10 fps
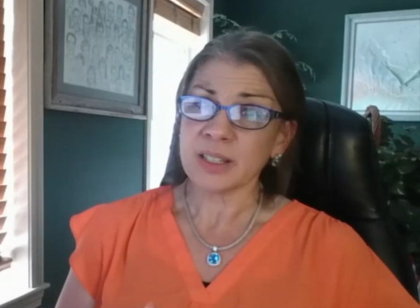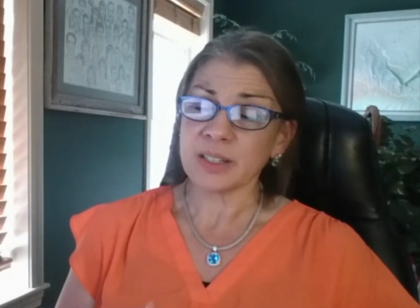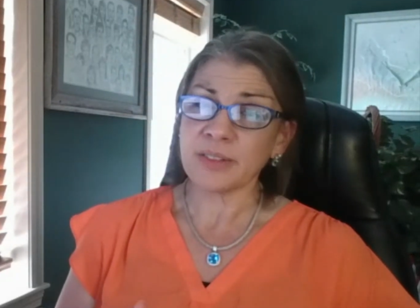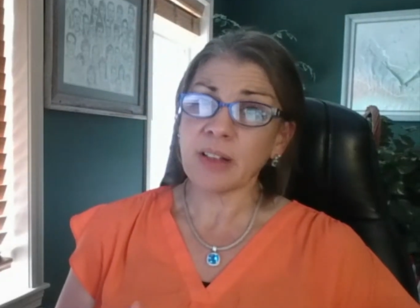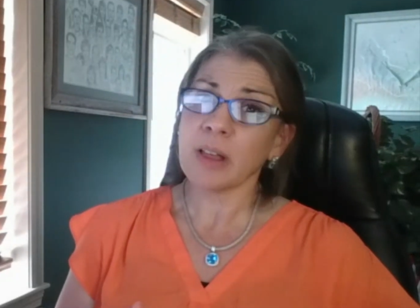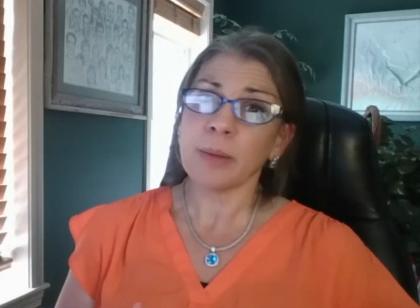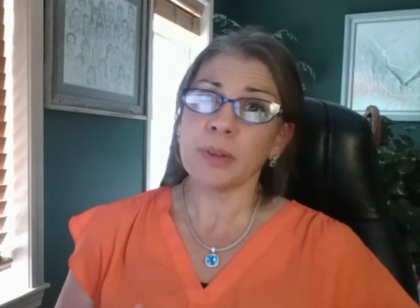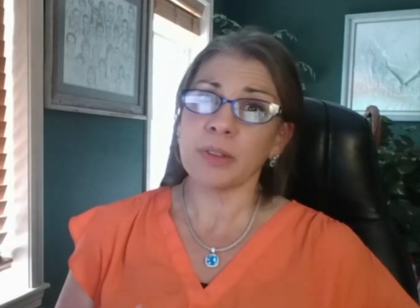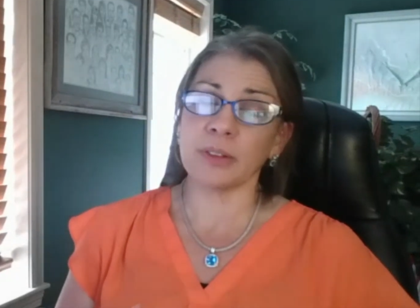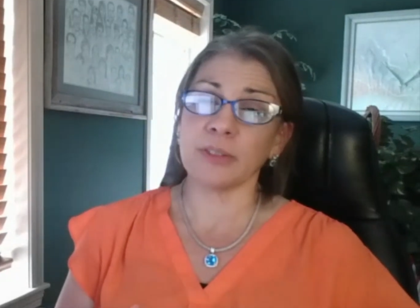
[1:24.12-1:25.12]

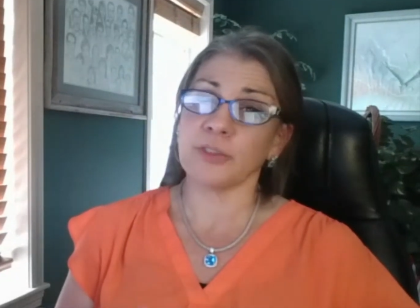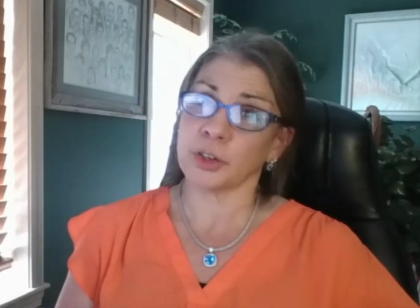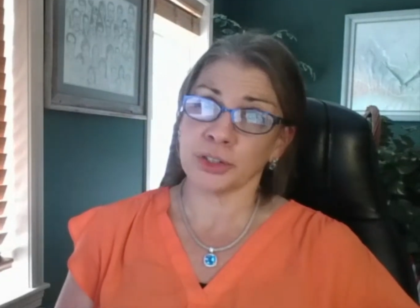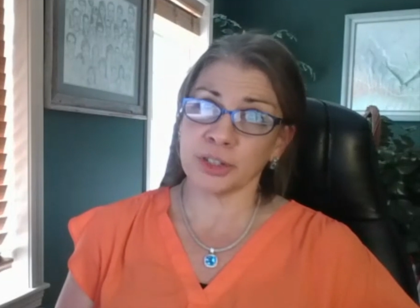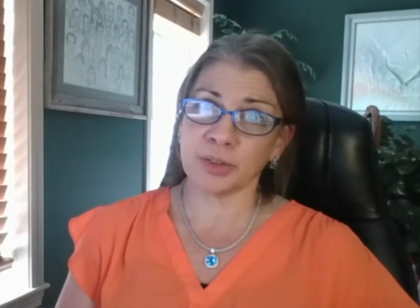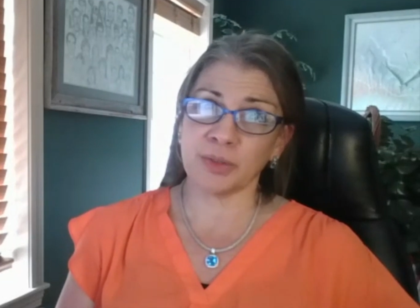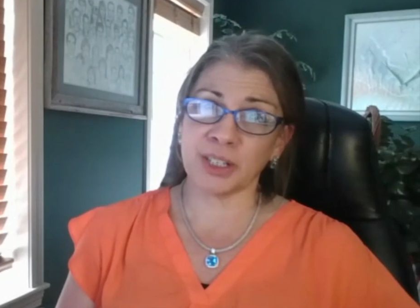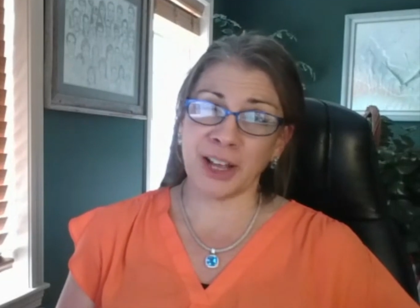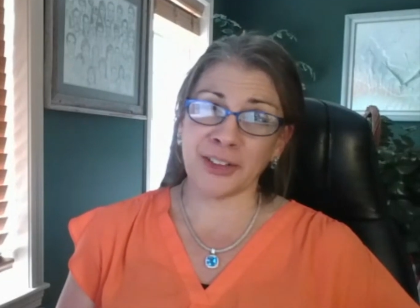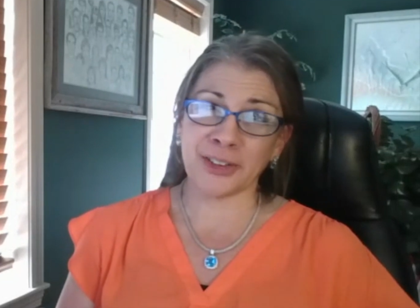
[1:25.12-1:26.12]
develop the first
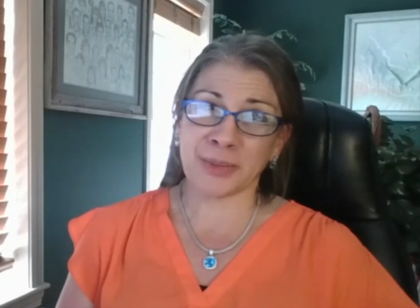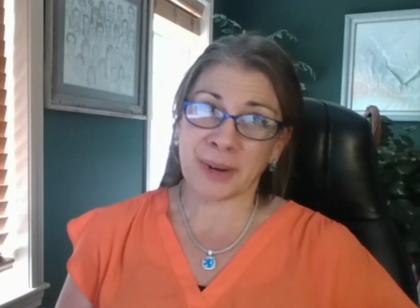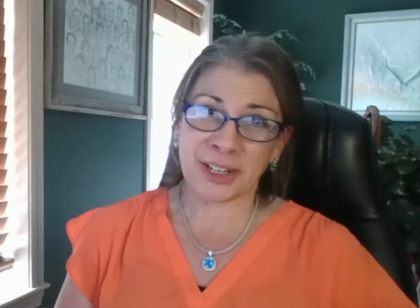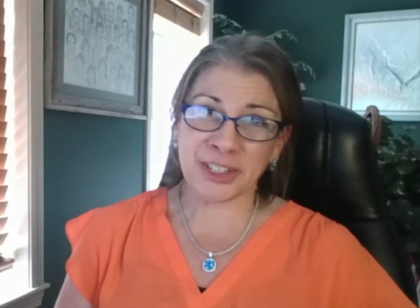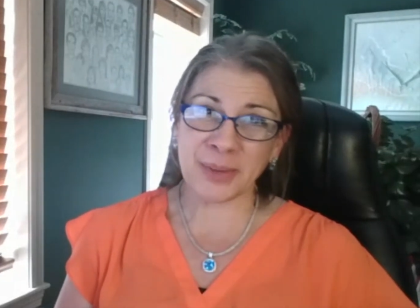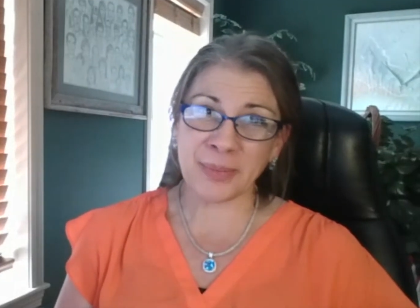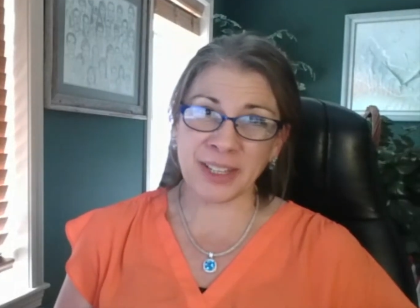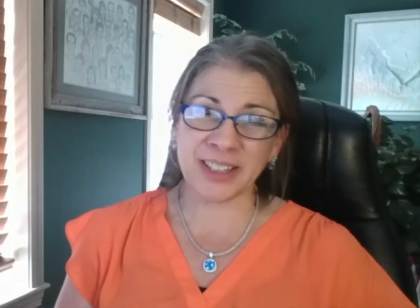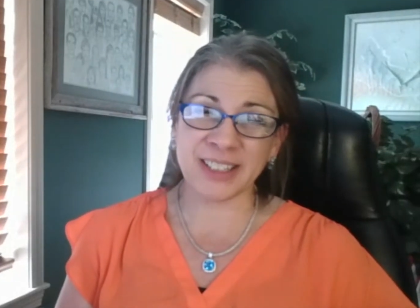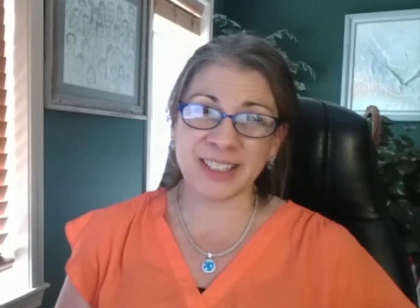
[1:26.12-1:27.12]
teller apprenticeship
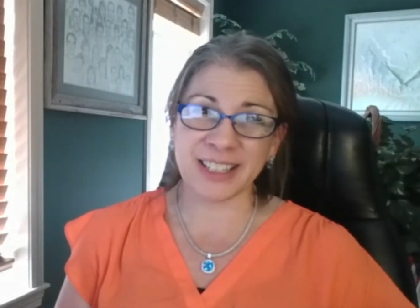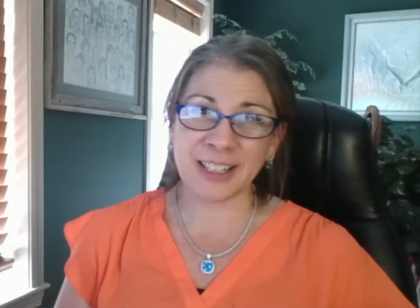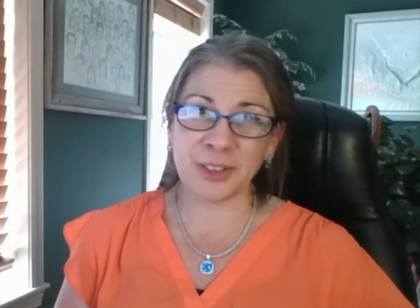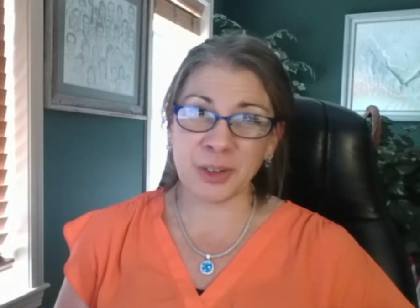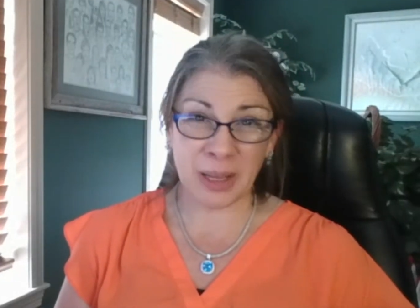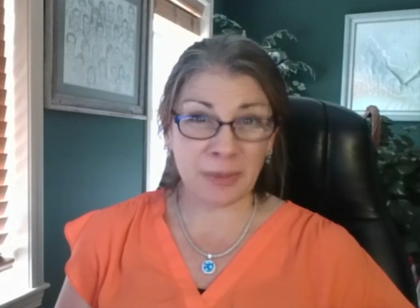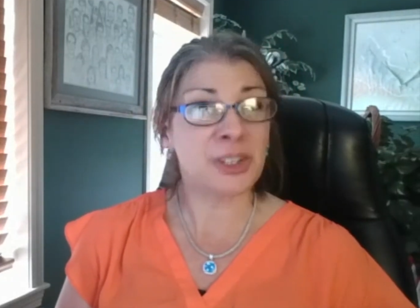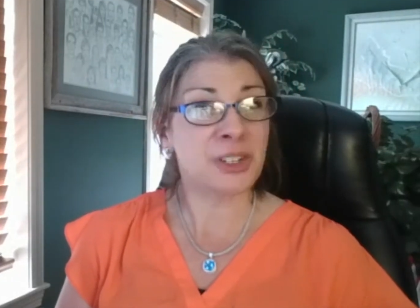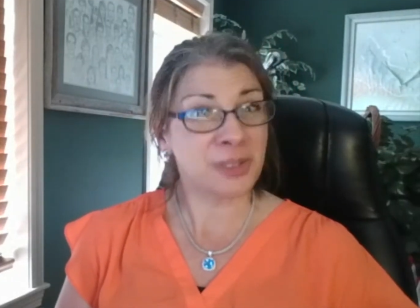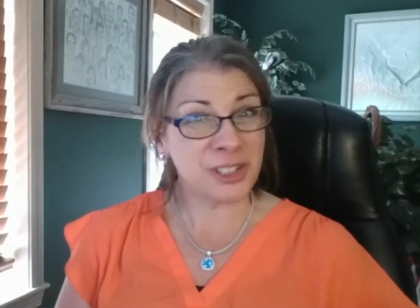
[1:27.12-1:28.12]
in the state of New
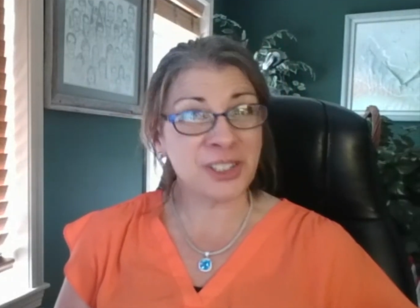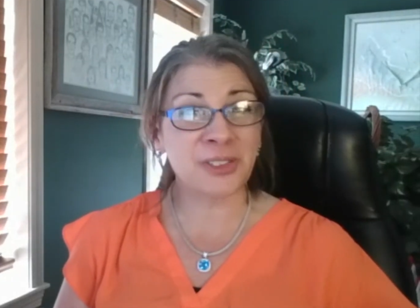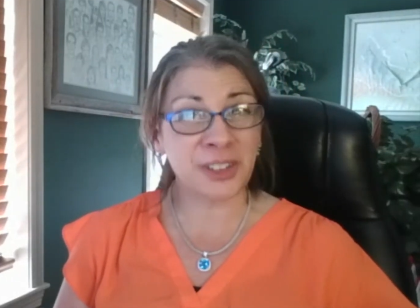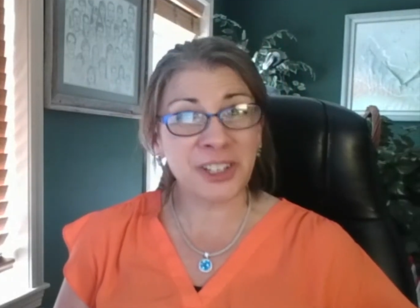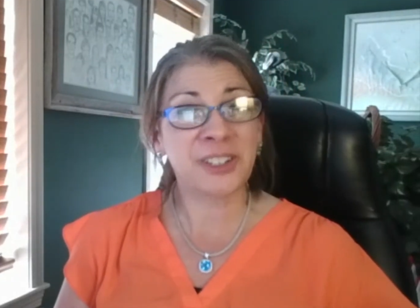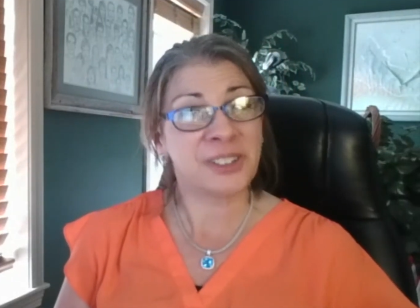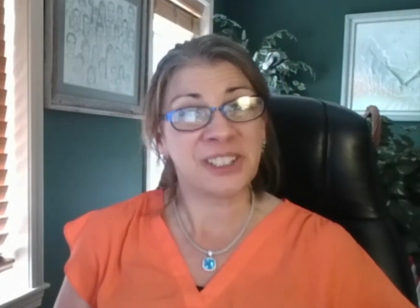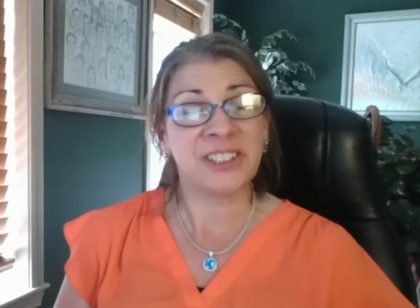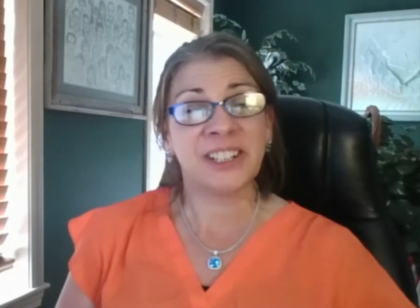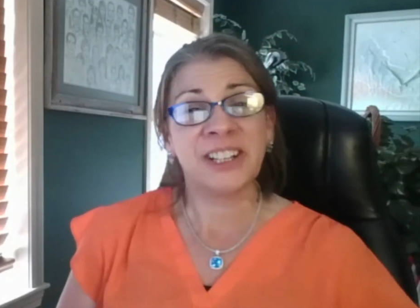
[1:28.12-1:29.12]
Hampshire, which is very
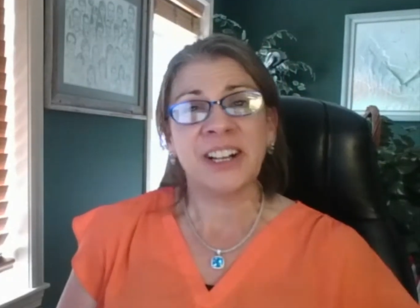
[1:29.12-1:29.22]
cool.